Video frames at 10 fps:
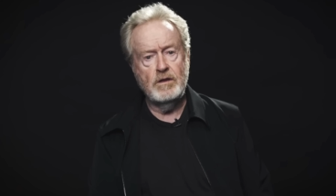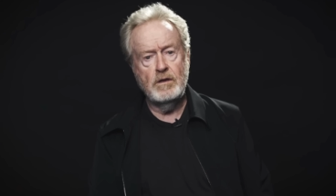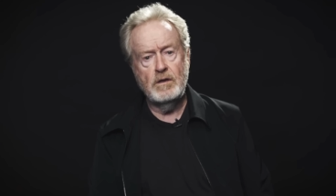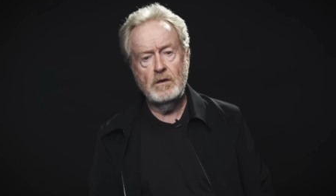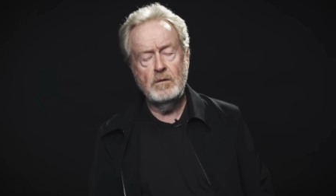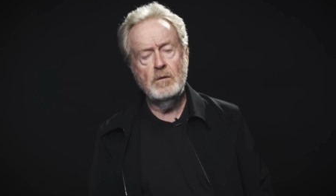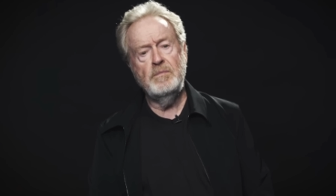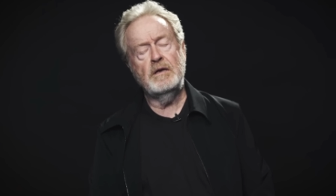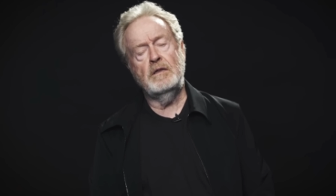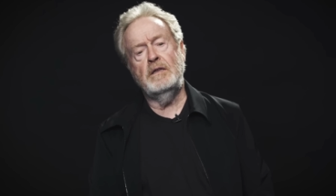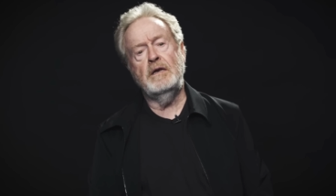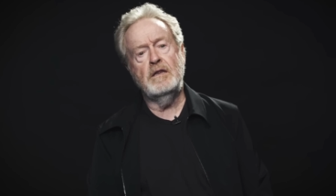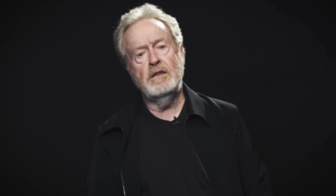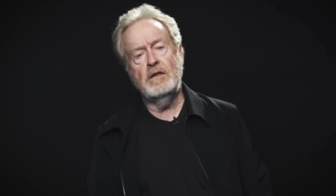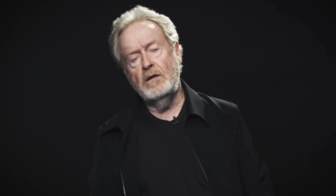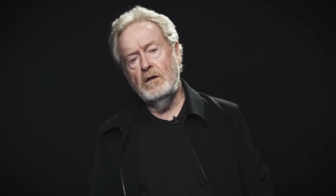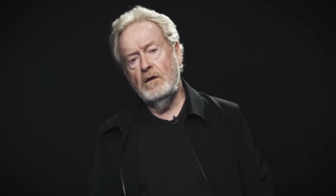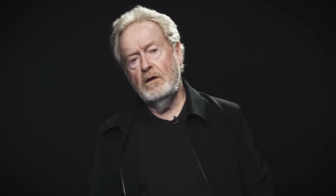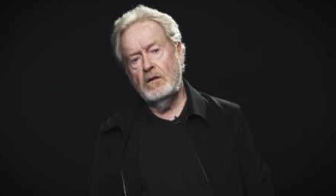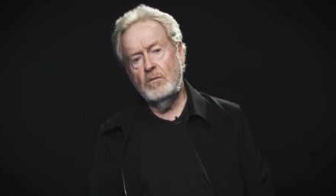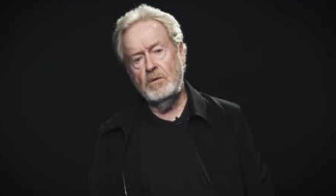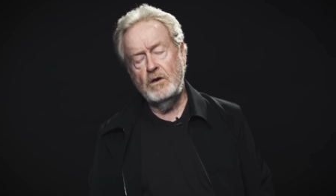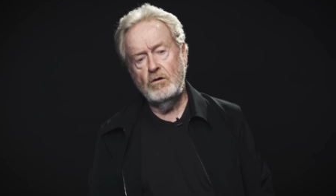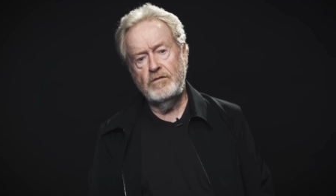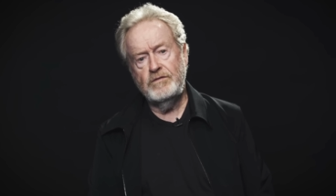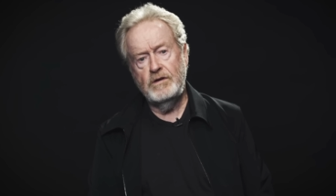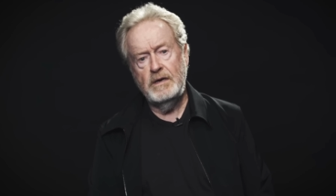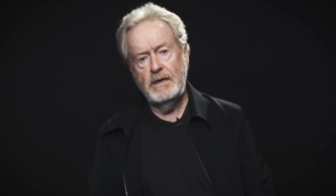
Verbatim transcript: And I hope Ridley Scott wanted more than that for his work.